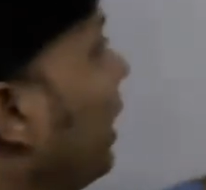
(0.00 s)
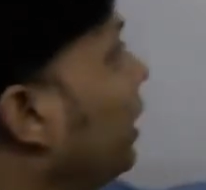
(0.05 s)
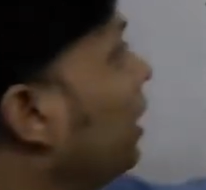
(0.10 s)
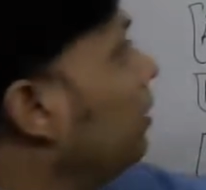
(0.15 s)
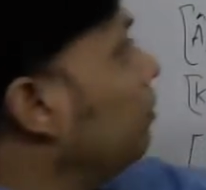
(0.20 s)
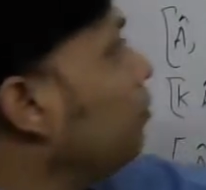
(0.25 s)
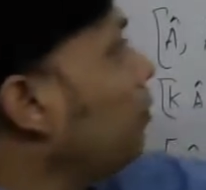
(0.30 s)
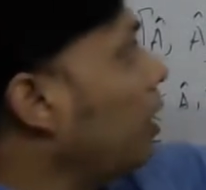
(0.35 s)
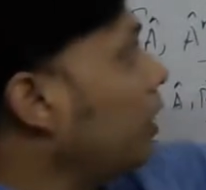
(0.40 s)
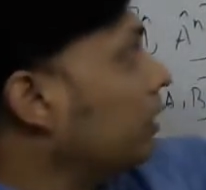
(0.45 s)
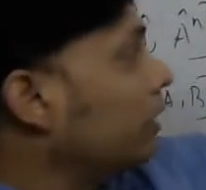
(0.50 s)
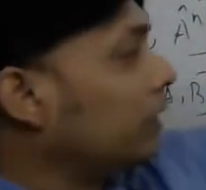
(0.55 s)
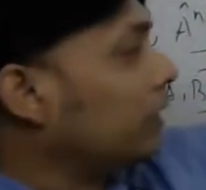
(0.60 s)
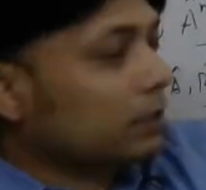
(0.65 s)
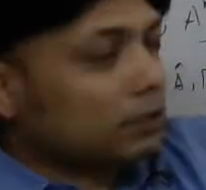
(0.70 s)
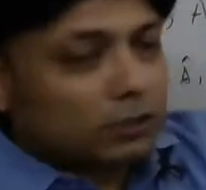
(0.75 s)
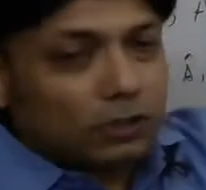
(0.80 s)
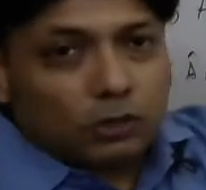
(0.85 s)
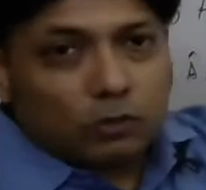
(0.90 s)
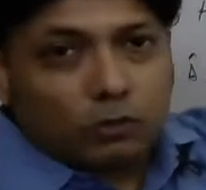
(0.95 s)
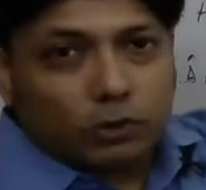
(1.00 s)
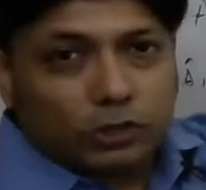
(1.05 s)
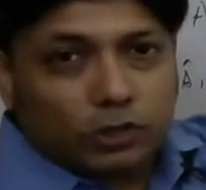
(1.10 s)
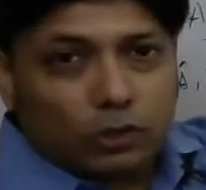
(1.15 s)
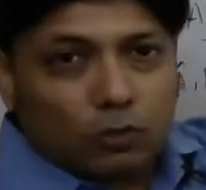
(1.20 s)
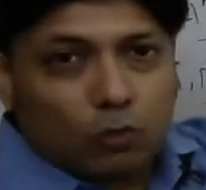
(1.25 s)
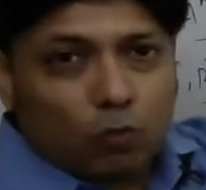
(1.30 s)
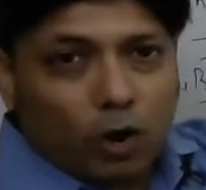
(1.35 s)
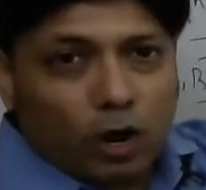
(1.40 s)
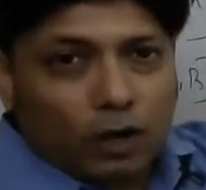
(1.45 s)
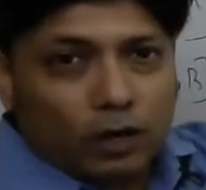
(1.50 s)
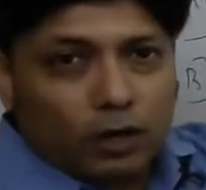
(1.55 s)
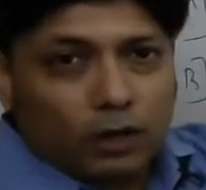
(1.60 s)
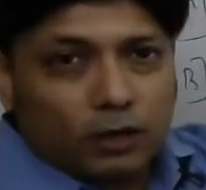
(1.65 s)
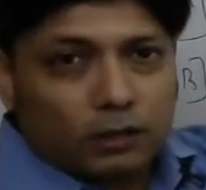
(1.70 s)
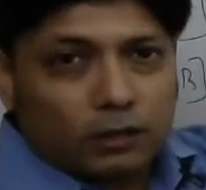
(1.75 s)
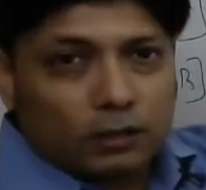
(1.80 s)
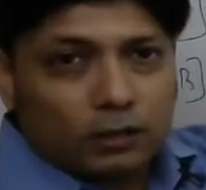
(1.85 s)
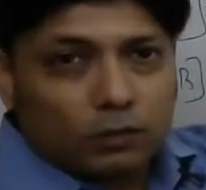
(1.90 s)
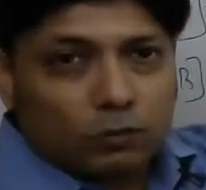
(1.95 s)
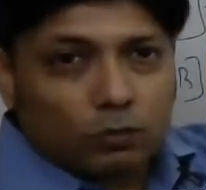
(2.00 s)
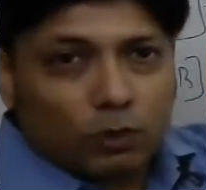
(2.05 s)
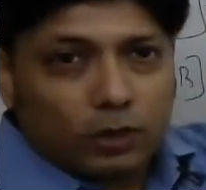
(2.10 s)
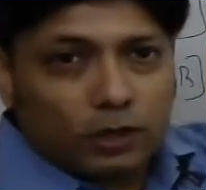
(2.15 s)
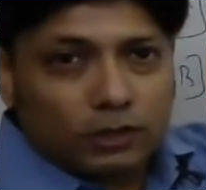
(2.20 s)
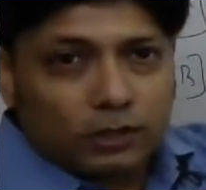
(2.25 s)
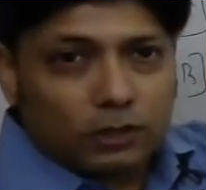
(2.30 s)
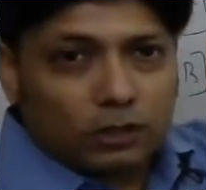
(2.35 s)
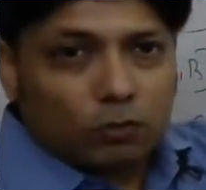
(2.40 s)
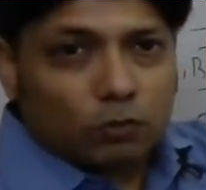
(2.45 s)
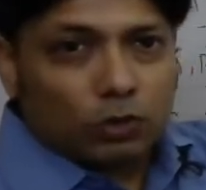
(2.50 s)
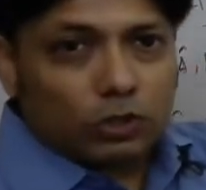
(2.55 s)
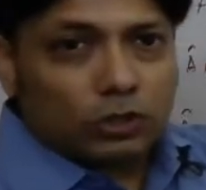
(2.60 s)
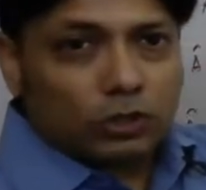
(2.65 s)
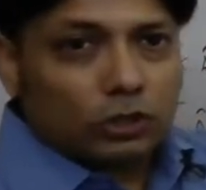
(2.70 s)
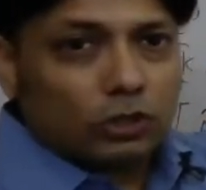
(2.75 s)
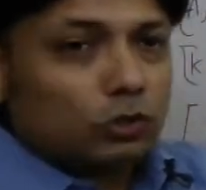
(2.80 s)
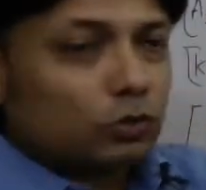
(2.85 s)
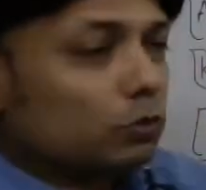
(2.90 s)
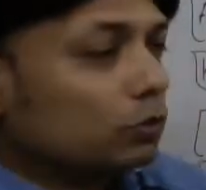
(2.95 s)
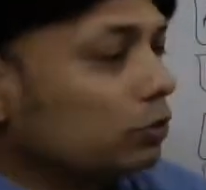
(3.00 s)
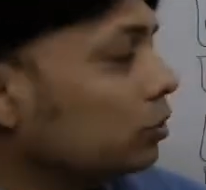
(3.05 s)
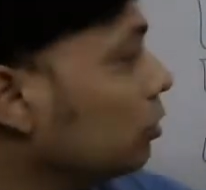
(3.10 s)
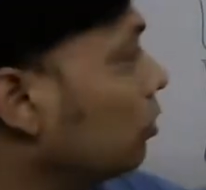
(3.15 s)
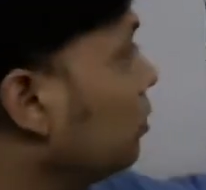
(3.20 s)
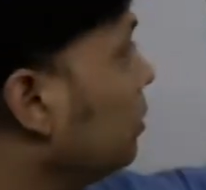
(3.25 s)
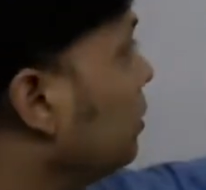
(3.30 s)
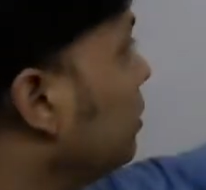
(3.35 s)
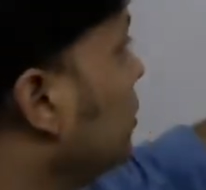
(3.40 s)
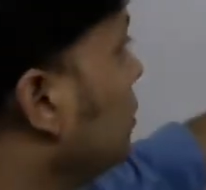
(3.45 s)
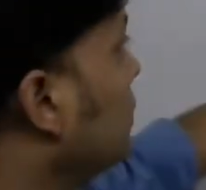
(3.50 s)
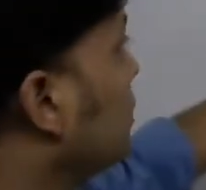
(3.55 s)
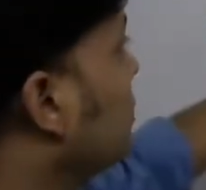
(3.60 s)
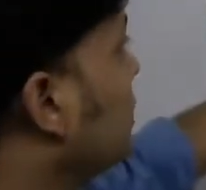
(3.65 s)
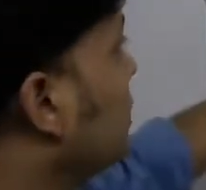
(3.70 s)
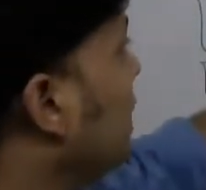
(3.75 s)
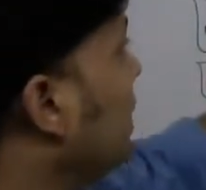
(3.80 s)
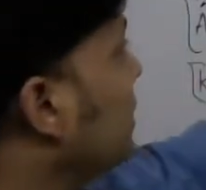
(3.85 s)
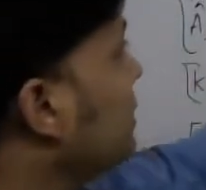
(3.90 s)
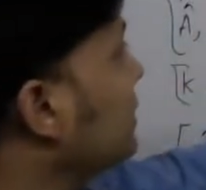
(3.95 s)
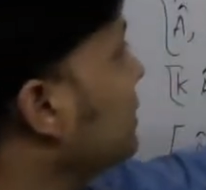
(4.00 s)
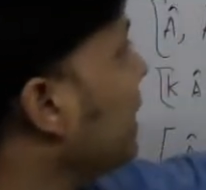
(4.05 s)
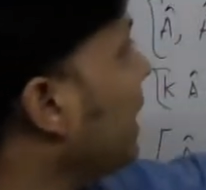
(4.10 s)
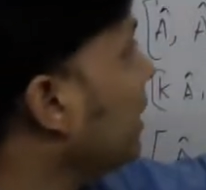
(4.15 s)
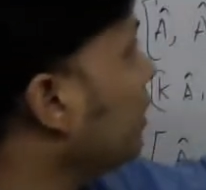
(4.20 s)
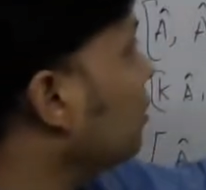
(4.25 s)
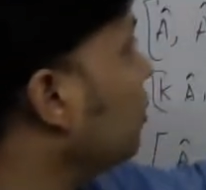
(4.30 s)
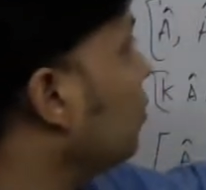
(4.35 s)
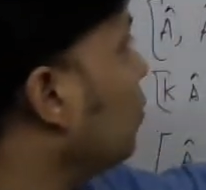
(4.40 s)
can mark it as equation 1 and this one is equation 2. So it says that